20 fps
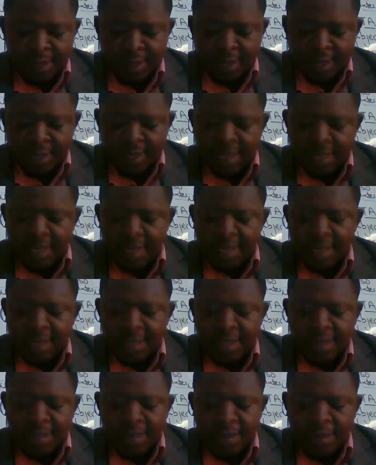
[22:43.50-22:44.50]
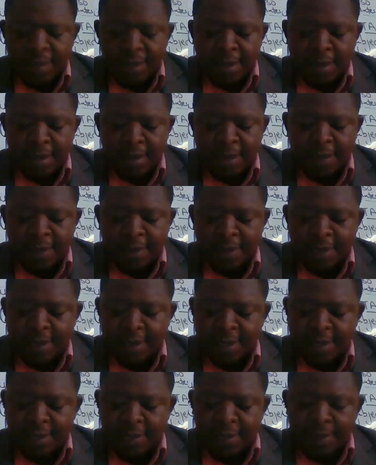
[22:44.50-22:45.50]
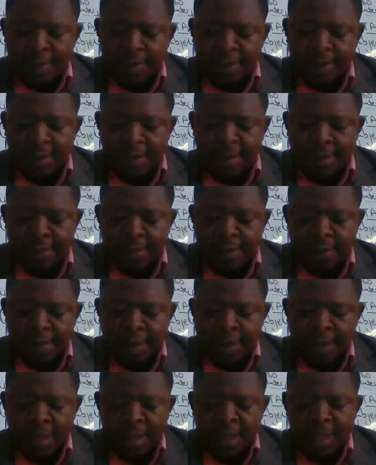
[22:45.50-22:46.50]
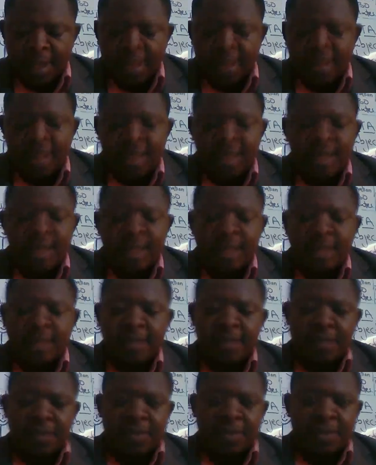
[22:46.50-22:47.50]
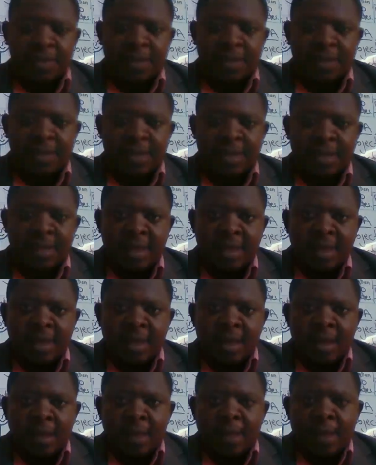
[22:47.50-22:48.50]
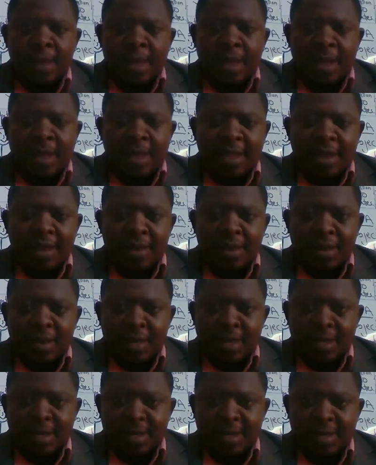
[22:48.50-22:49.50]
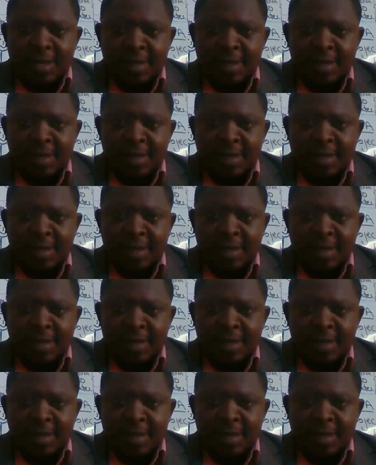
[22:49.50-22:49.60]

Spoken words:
And analysis may be identified as a separate step in the nursing process by other authors.